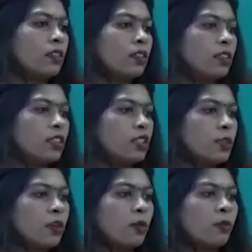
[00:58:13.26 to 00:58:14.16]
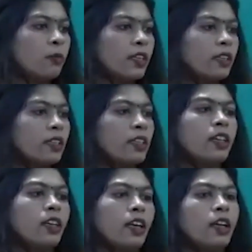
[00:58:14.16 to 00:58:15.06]
Chipko moment.
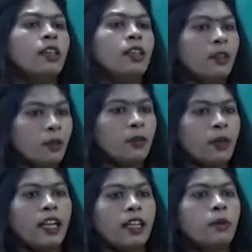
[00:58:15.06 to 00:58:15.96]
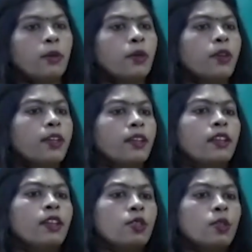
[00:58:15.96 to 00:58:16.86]
I'll come to you later.
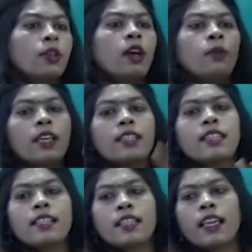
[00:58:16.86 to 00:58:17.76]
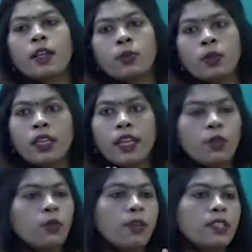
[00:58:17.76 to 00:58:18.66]
So now he is asking you to leave
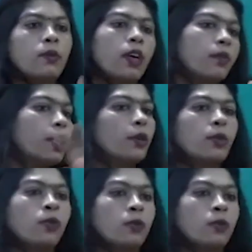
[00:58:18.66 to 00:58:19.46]
UPSC. What will you do?